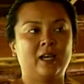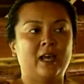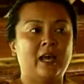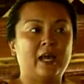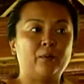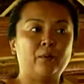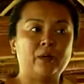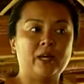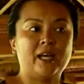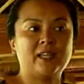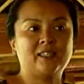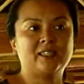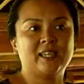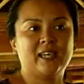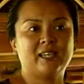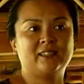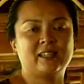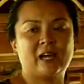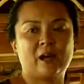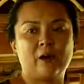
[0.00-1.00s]
And when I
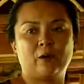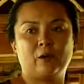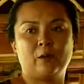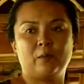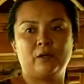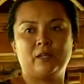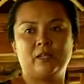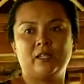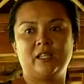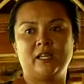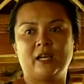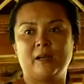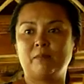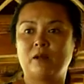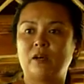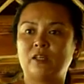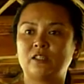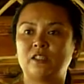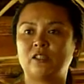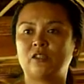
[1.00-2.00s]
say Tao community, I'm
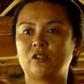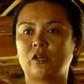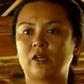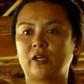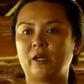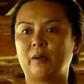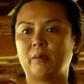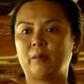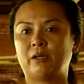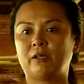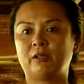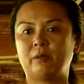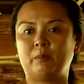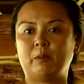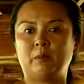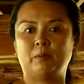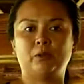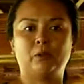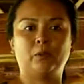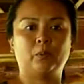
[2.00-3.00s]
not just talking about the
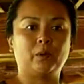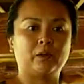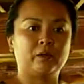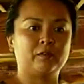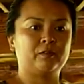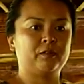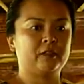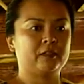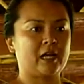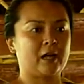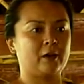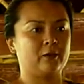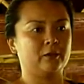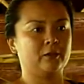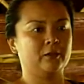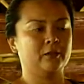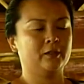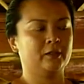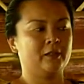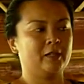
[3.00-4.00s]
people who work for Tao.
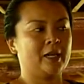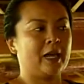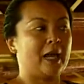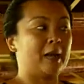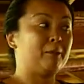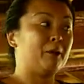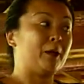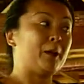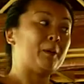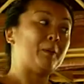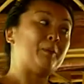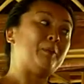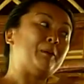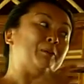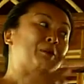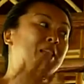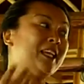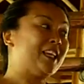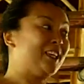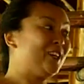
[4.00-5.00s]
I'm talking about
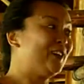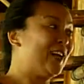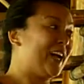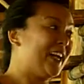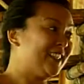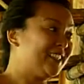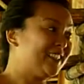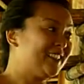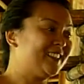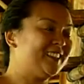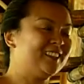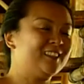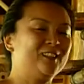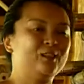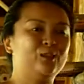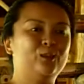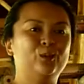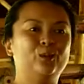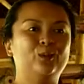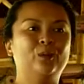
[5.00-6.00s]
people like you guys,
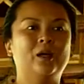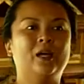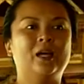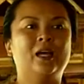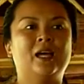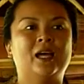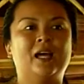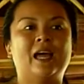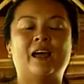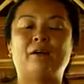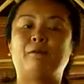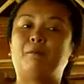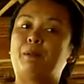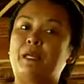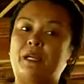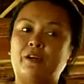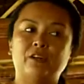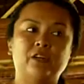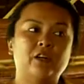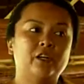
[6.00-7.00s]
who have
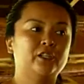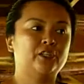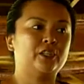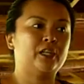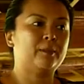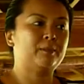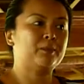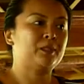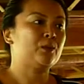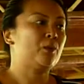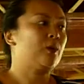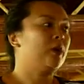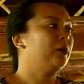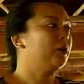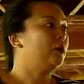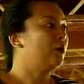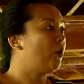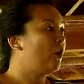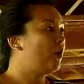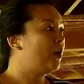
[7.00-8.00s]
been on our trips, want to
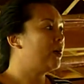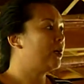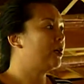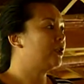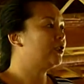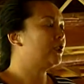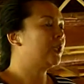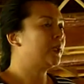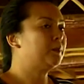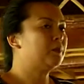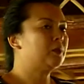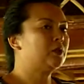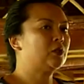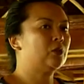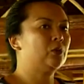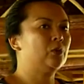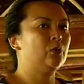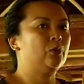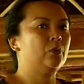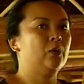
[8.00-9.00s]
go on our trips,
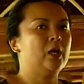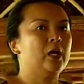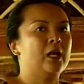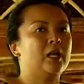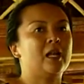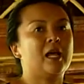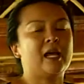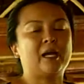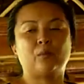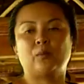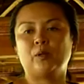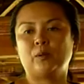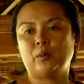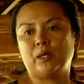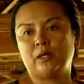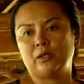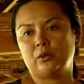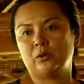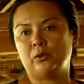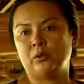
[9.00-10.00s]
who like what we
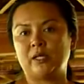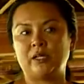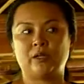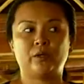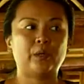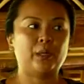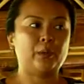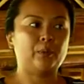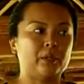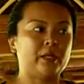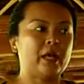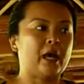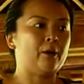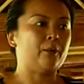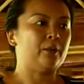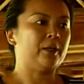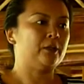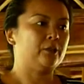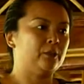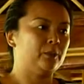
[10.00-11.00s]
do and agree with how
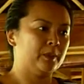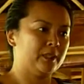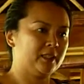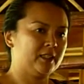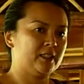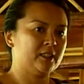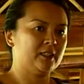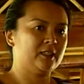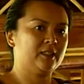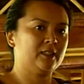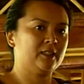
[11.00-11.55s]
we do business.